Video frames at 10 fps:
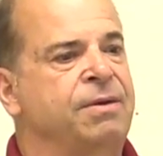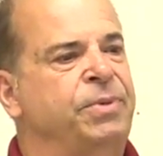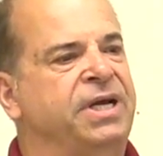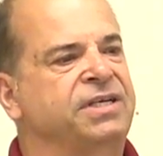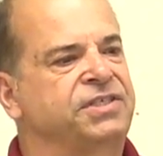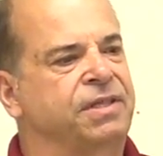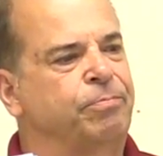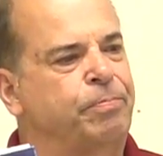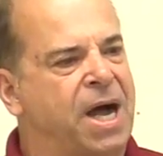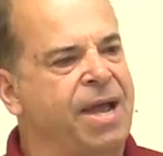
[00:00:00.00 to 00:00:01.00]
because the
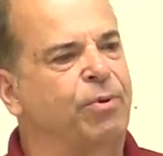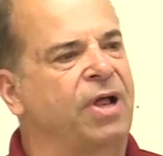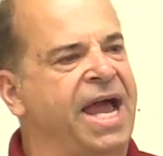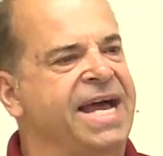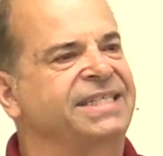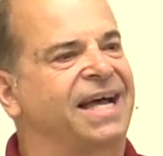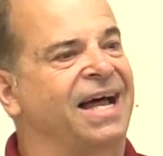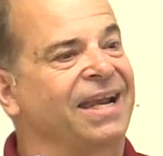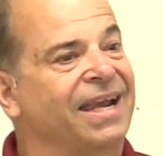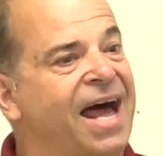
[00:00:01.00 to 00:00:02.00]
Bible has
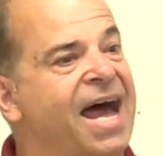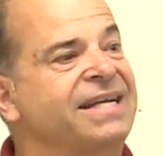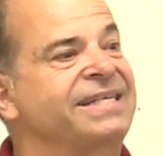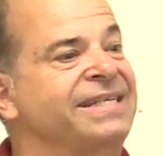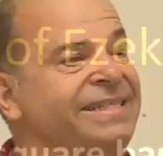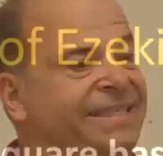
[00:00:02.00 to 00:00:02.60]
a lot to